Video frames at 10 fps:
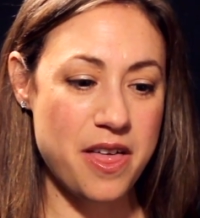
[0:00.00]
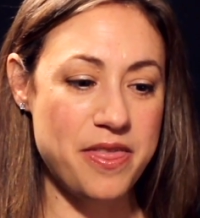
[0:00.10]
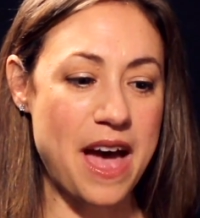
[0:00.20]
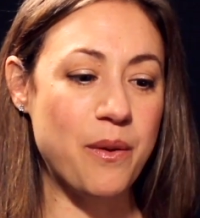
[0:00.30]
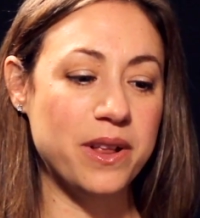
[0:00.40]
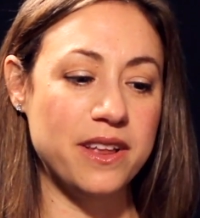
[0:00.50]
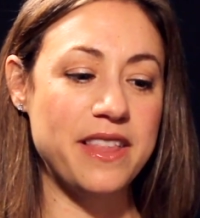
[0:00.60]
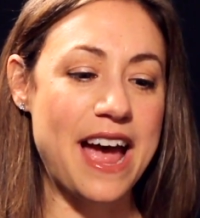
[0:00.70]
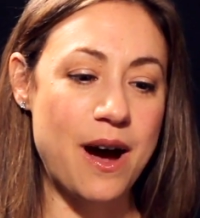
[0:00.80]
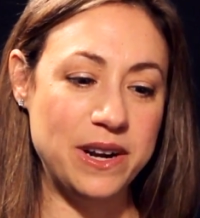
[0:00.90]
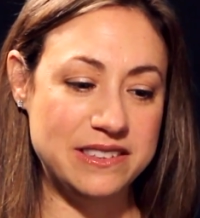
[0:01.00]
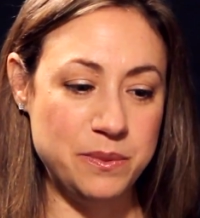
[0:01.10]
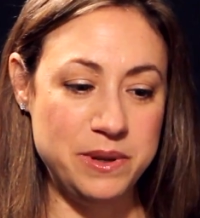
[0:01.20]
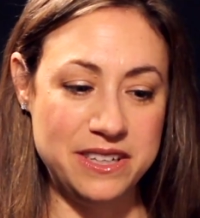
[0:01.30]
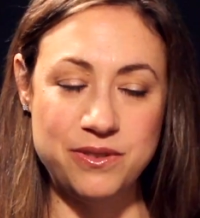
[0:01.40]
that will allow it
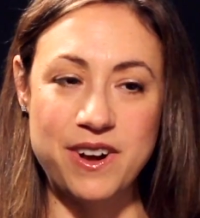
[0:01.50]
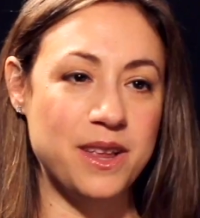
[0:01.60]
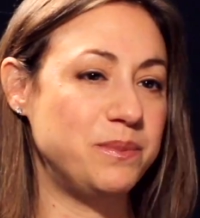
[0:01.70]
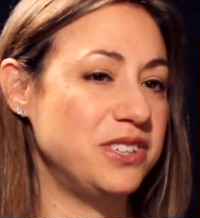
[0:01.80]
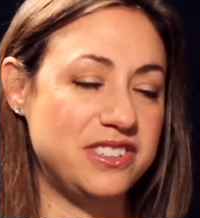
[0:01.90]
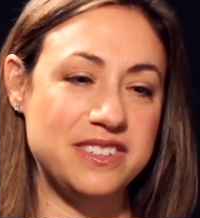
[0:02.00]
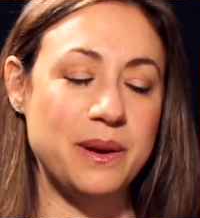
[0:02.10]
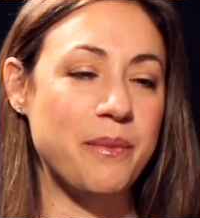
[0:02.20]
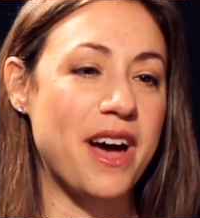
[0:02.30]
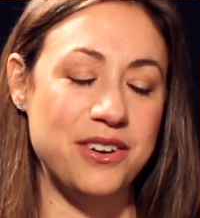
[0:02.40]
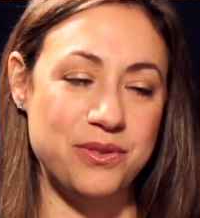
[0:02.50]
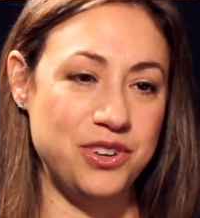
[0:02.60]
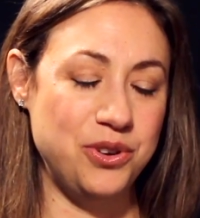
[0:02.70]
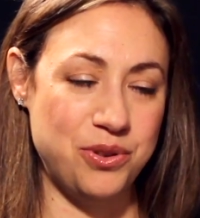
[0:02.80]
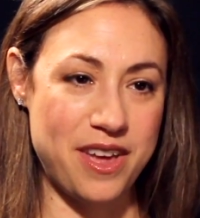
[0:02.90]
to be developed into some kind of
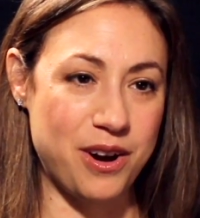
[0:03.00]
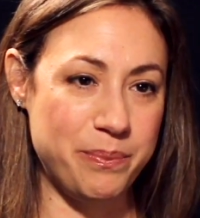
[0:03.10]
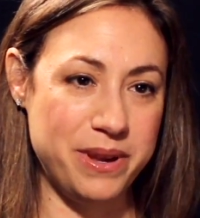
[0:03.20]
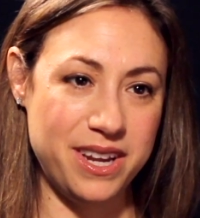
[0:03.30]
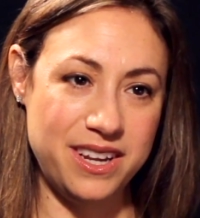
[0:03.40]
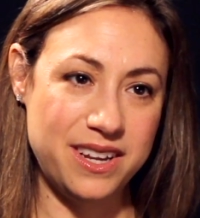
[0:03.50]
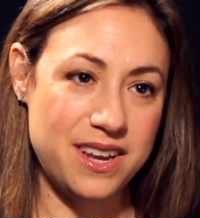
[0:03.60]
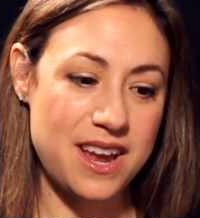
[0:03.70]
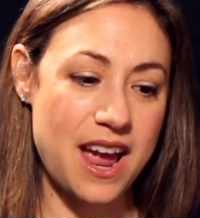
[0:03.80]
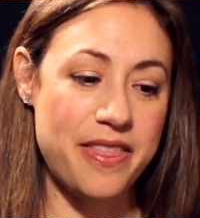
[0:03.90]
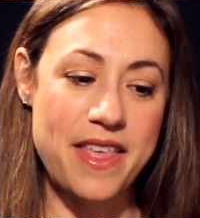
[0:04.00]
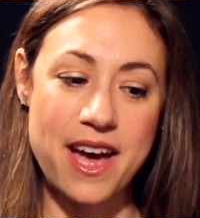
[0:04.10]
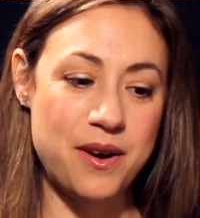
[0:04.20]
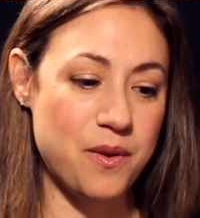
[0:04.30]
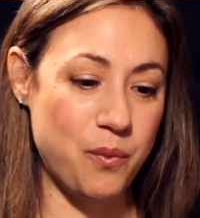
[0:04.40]
a new therapy. And
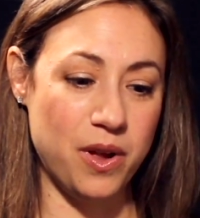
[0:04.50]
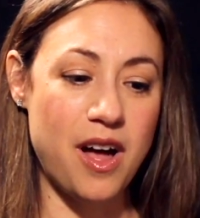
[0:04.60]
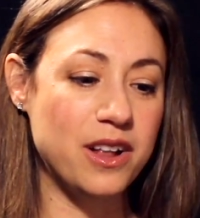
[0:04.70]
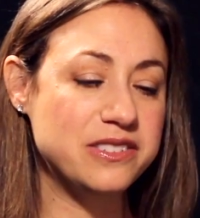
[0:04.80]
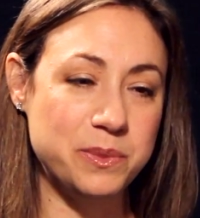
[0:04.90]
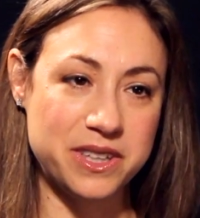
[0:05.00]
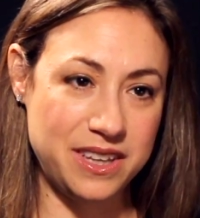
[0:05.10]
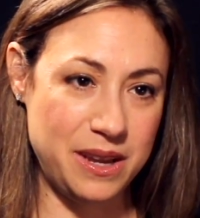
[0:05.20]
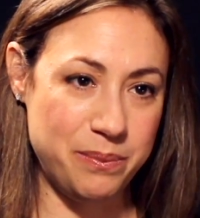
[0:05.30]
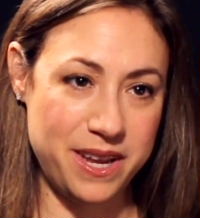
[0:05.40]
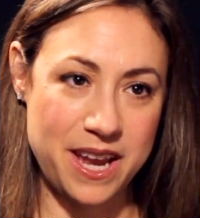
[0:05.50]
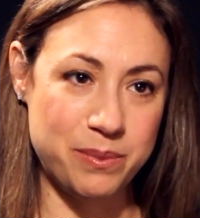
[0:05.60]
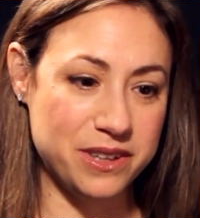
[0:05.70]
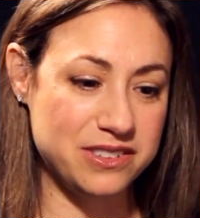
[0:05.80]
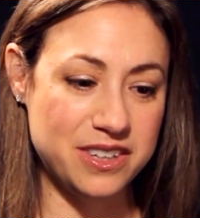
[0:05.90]
that will ultimately be
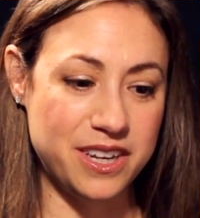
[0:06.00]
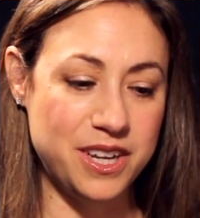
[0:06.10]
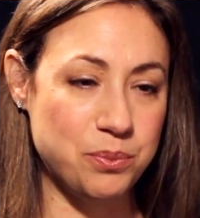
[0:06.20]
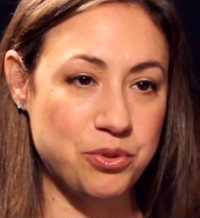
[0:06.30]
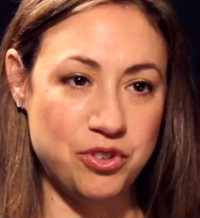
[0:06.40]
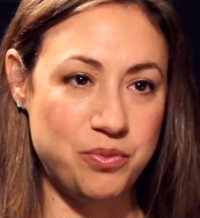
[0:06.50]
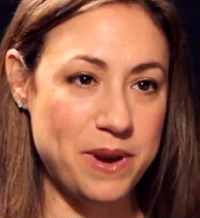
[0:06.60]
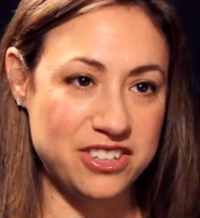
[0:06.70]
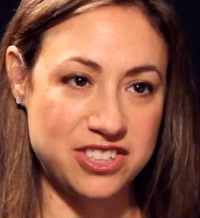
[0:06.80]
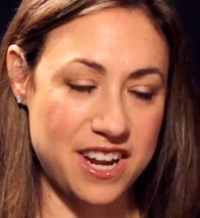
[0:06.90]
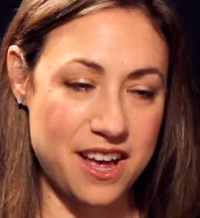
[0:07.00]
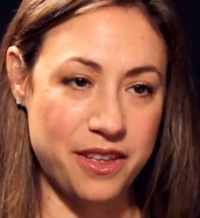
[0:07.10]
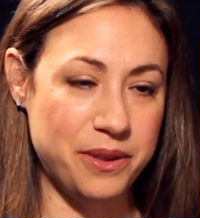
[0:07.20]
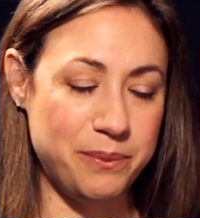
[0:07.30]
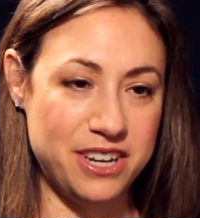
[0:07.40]
able to improve patient
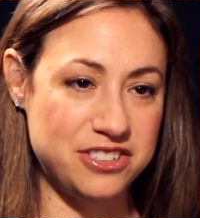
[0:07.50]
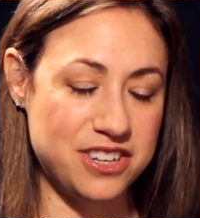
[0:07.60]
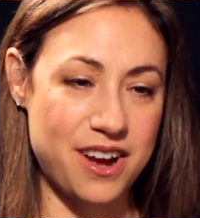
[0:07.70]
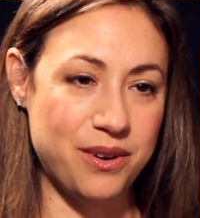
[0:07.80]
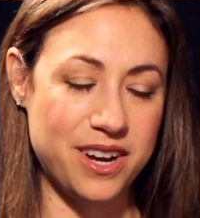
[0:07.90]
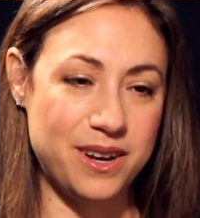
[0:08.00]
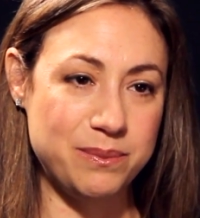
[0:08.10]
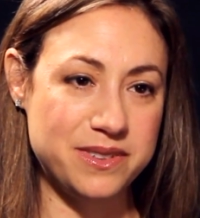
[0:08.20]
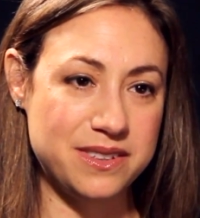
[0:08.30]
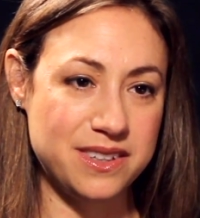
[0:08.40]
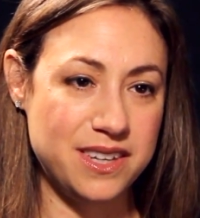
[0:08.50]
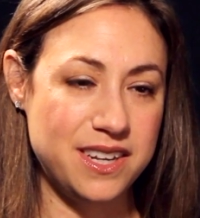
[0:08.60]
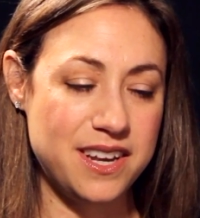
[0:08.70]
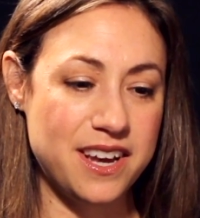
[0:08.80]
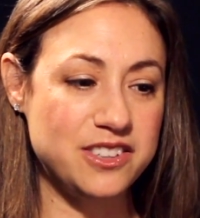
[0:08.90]
health and patient outcomes,
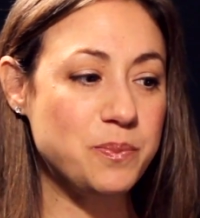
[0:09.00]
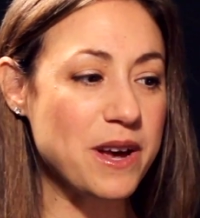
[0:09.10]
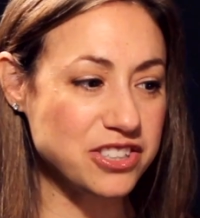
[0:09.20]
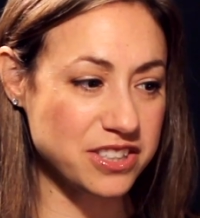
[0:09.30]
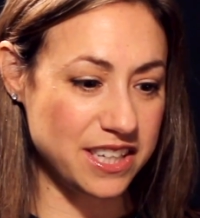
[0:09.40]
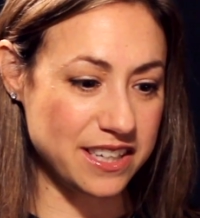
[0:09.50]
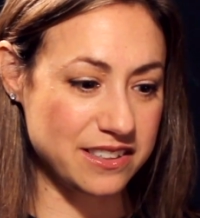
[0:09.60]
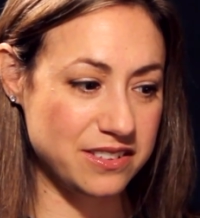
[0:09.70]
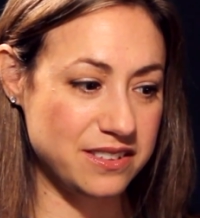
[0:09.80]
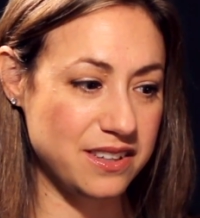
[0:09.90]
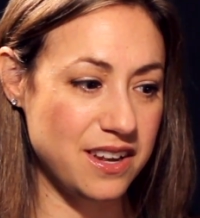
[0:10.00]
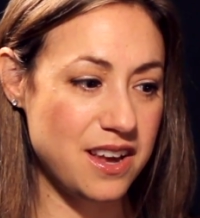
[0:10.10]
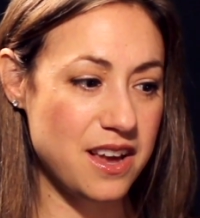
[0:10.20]
especially as